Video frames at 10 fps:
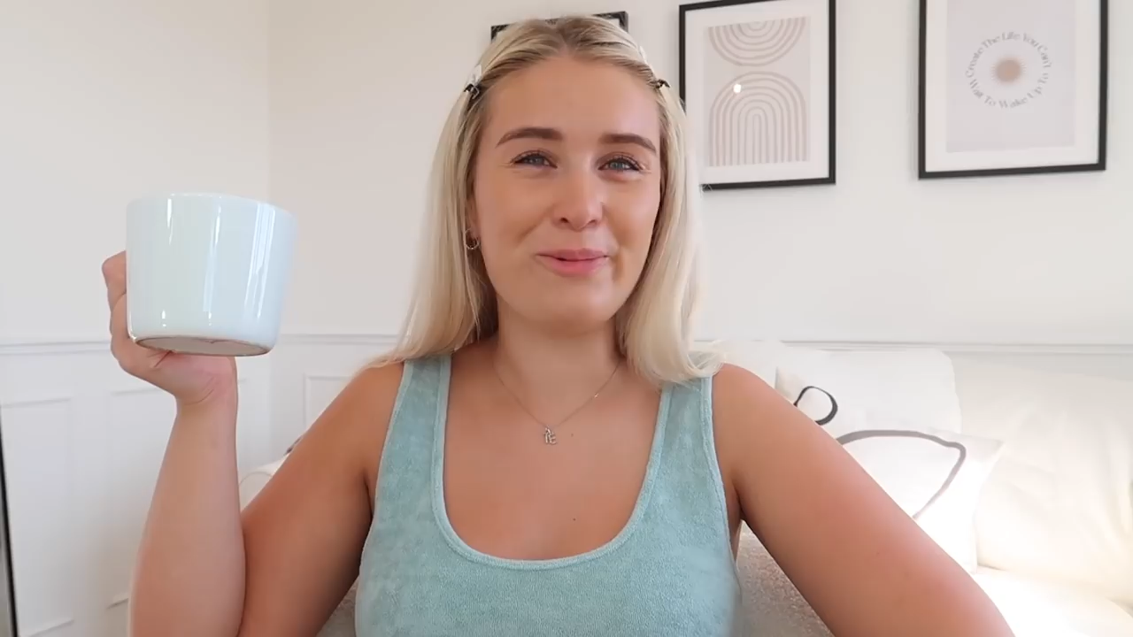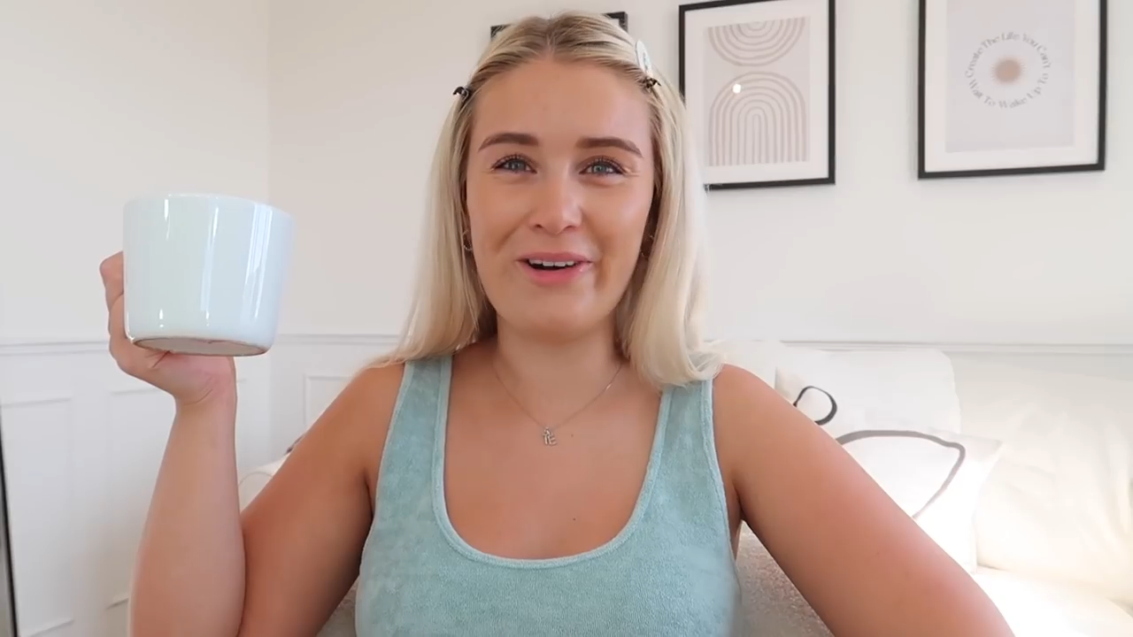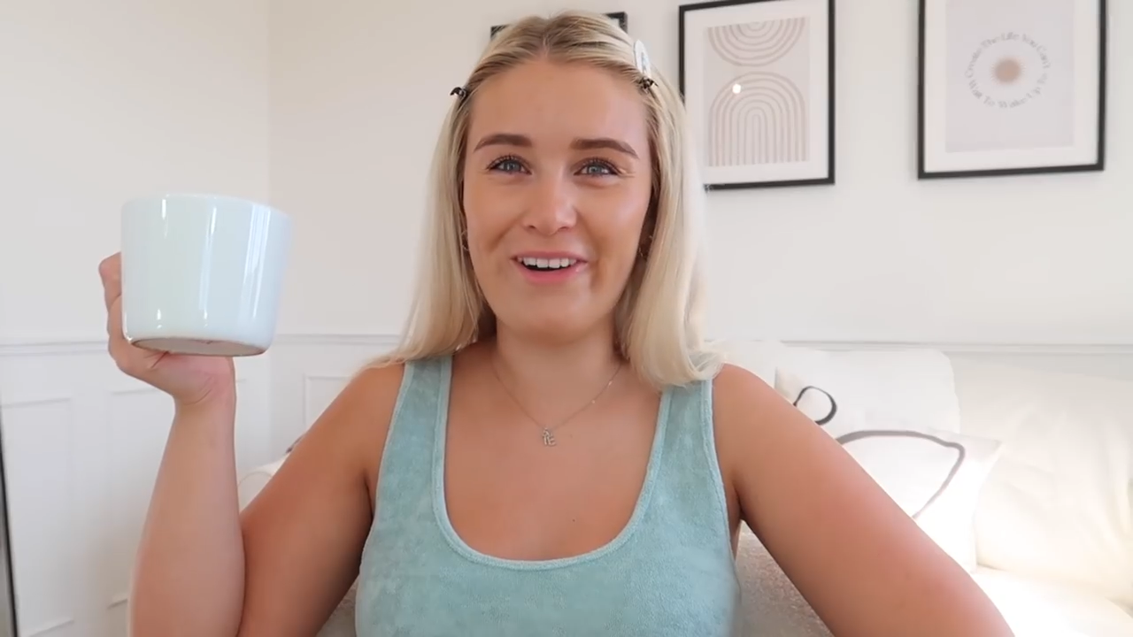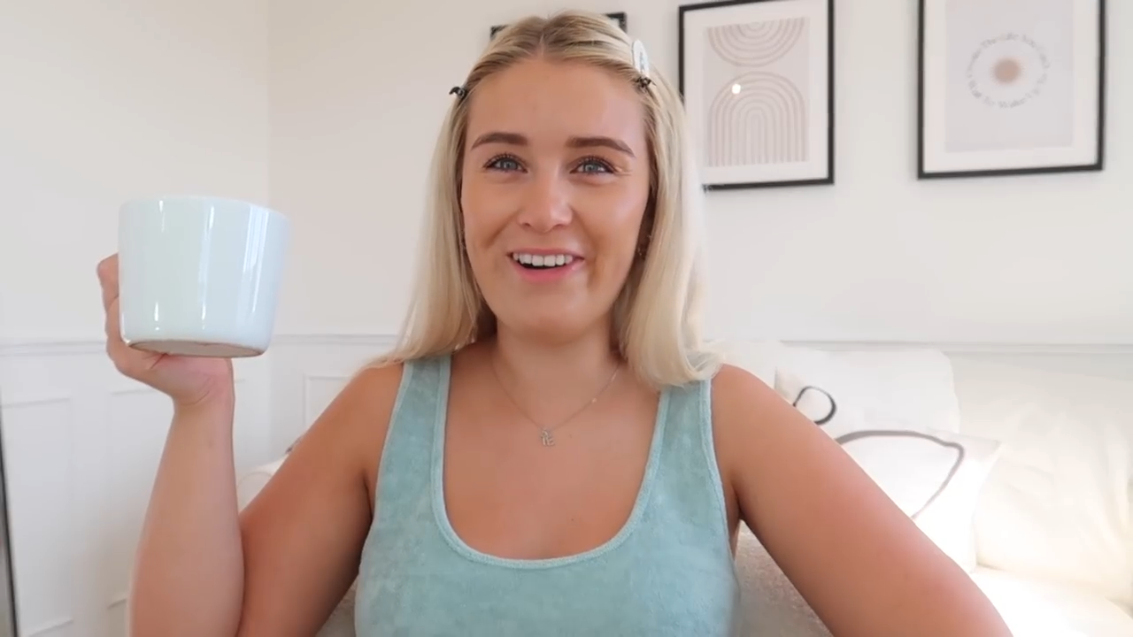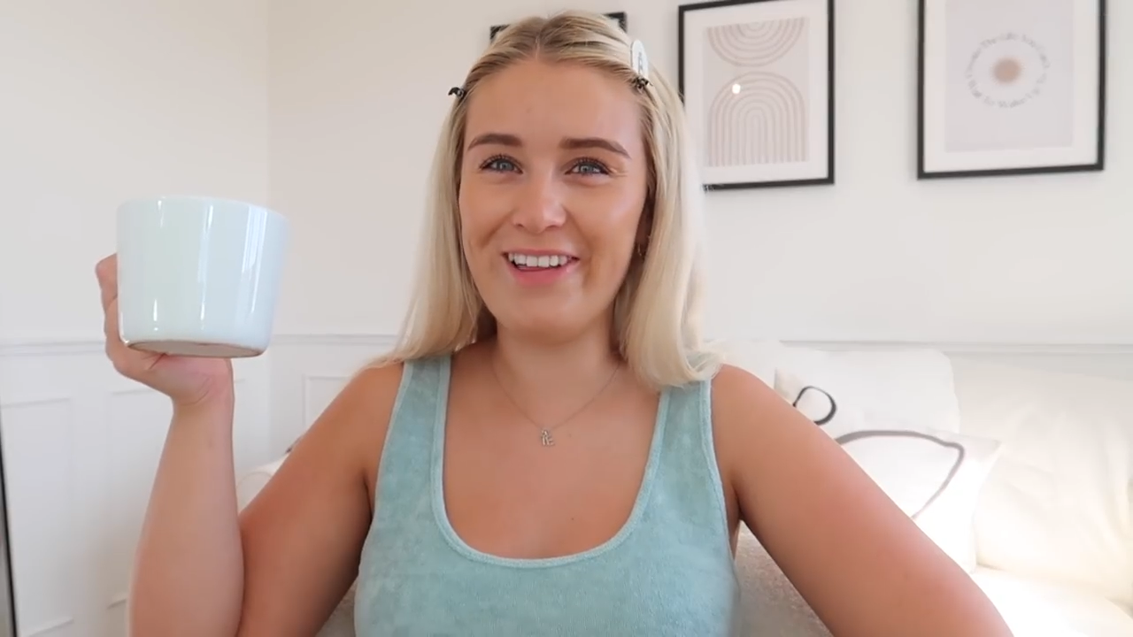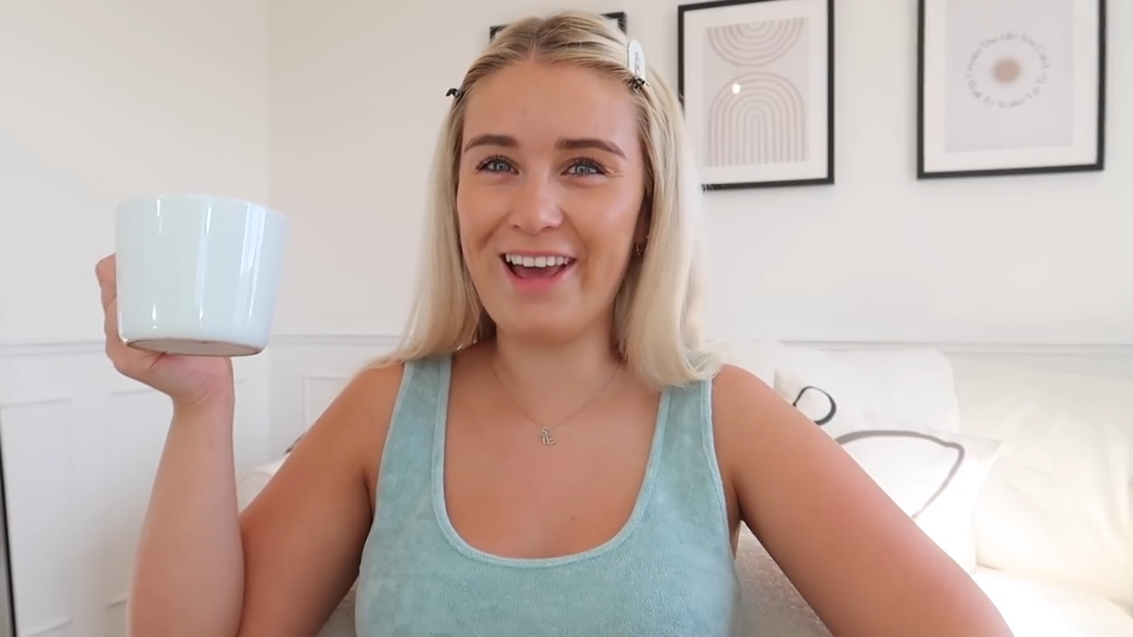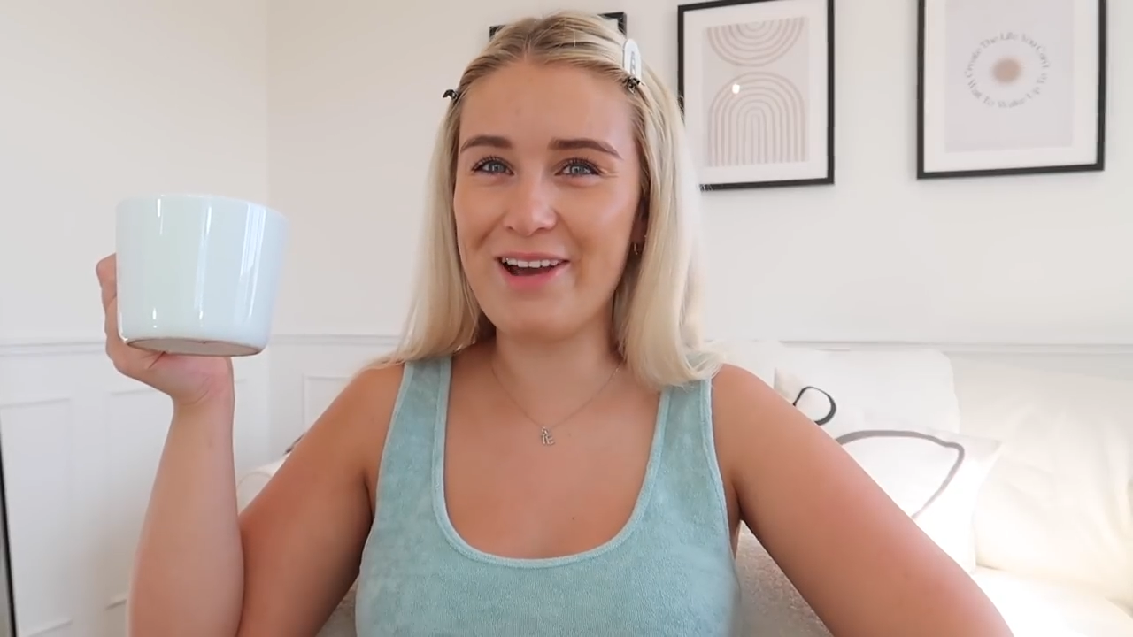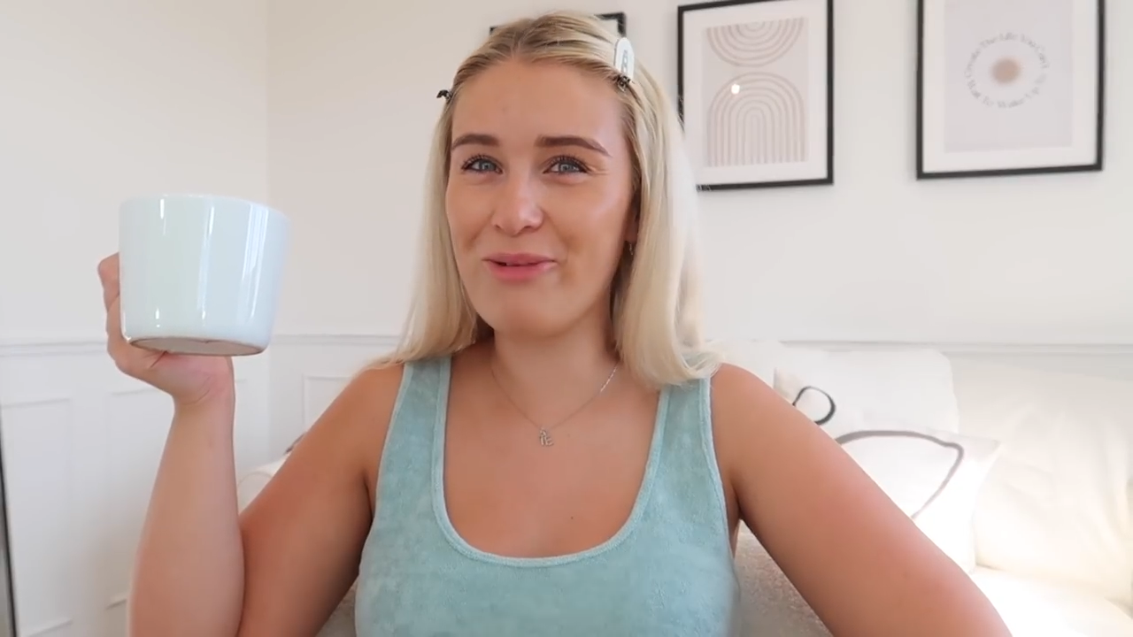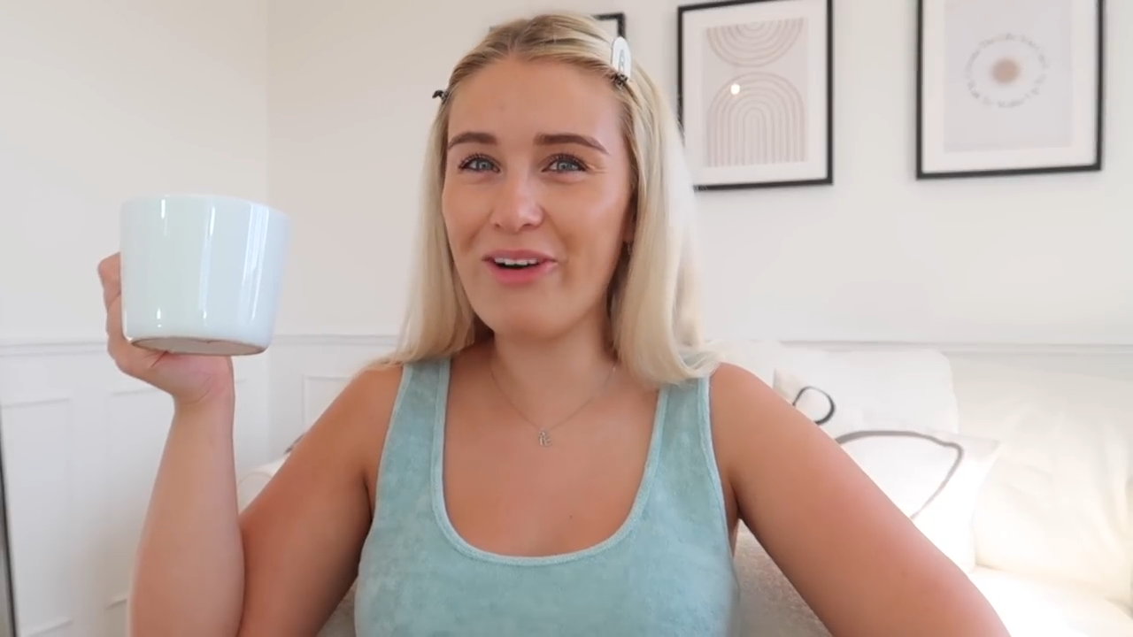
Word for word: What? Like,